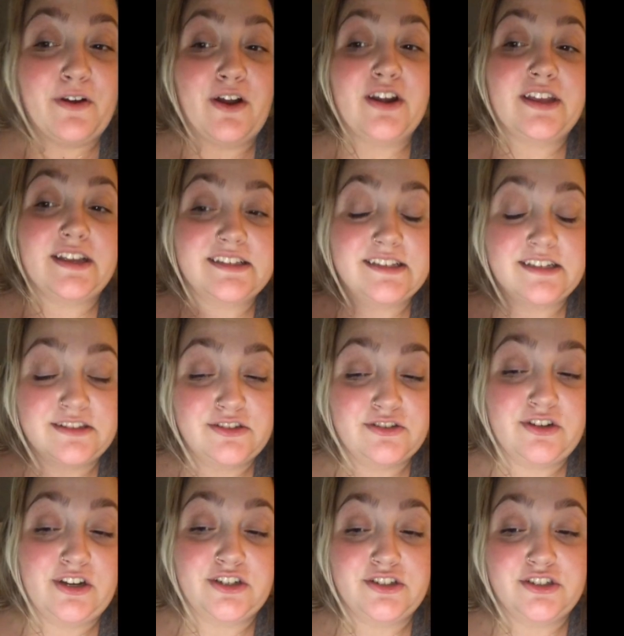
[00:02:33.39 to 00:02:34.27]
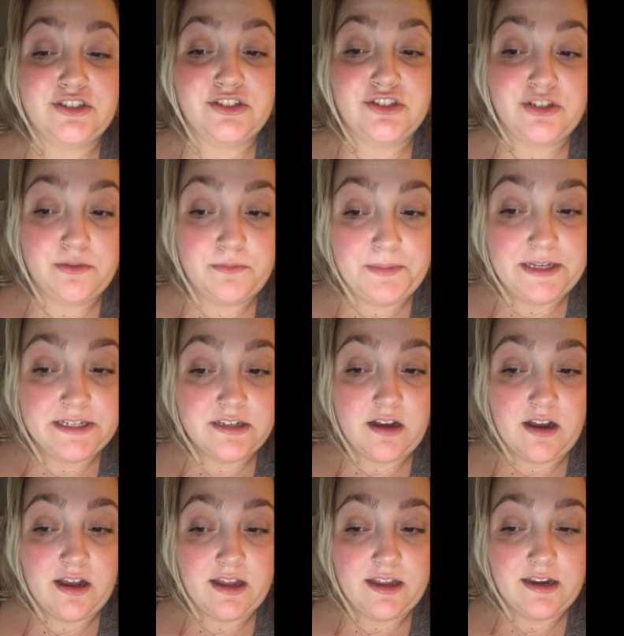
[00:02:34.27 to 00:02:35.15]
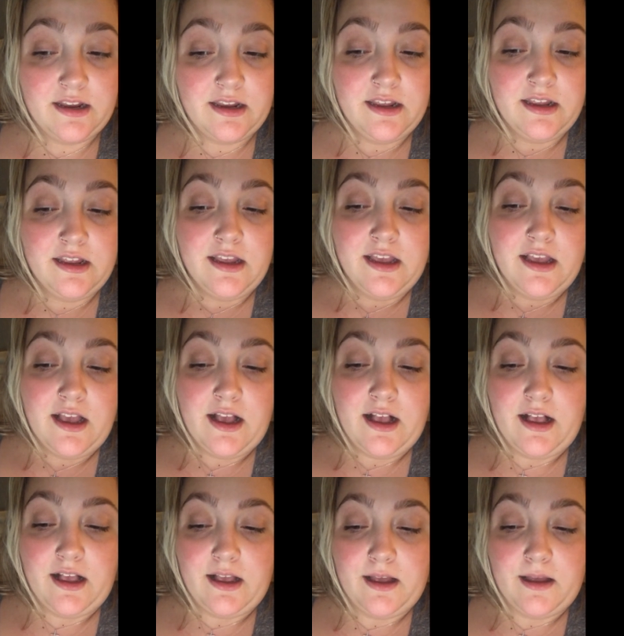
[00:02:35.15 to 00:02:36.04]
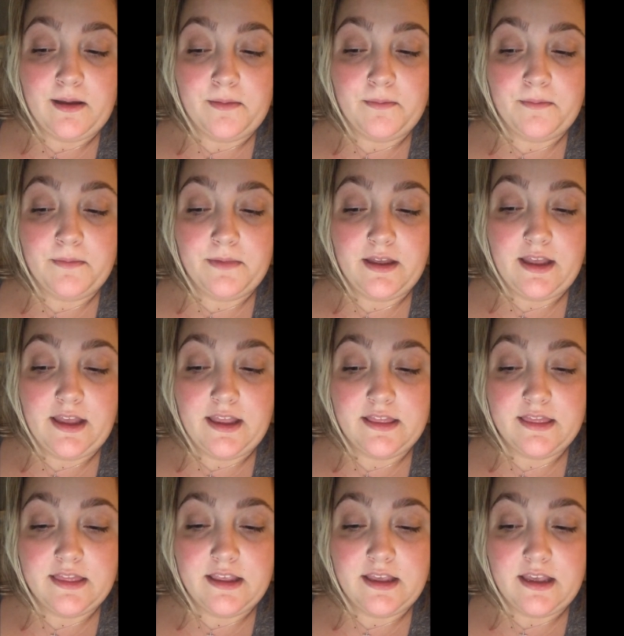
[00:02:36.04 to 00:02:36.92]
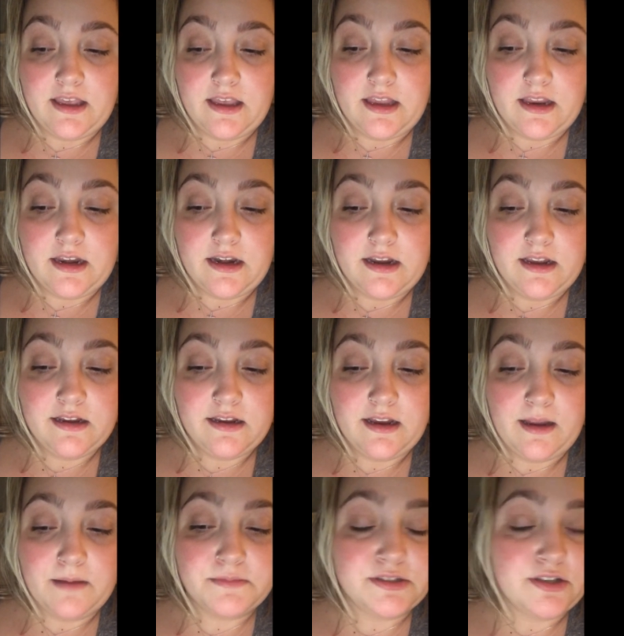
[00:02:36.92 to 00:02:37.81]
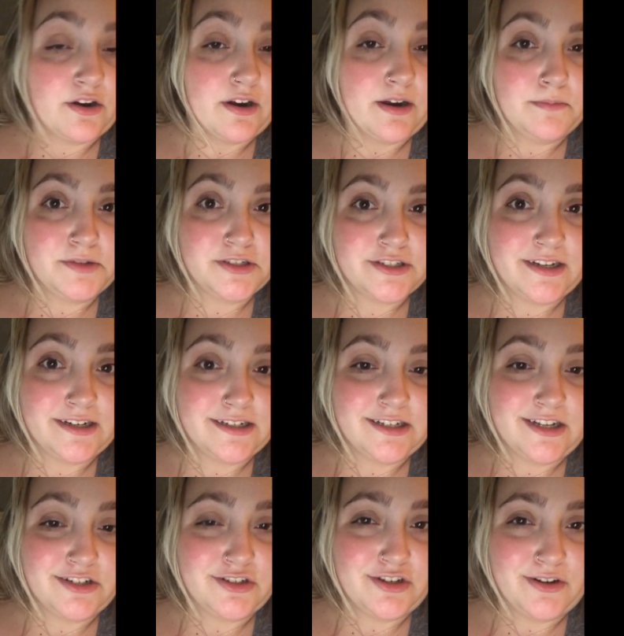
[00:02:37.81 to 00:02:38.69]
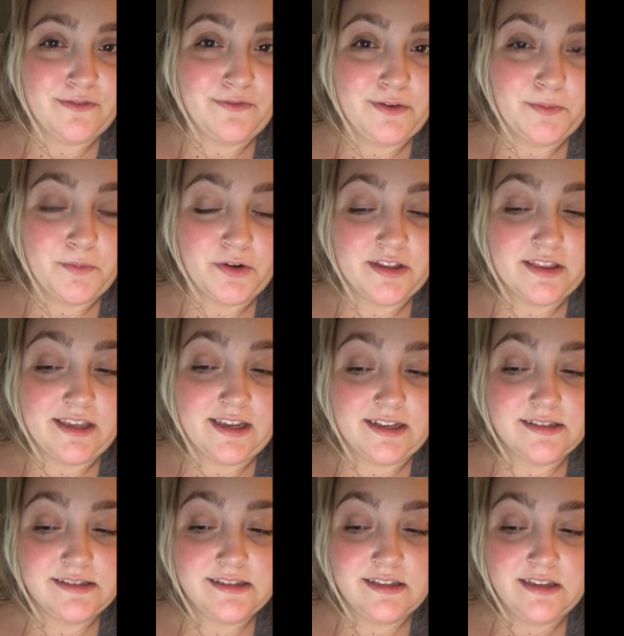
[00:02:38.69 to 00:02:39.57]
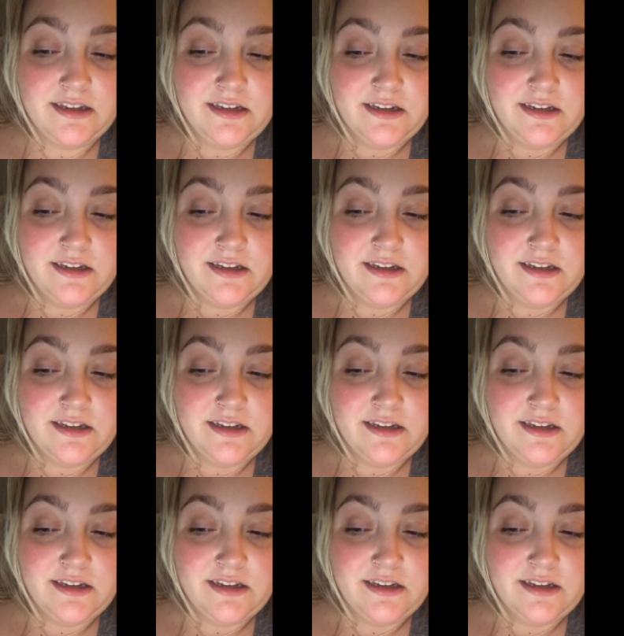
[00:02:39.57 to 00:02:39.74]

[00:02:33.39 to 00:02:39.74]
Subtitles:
instruction should be taught. And then, I'm just going to touch on a few more things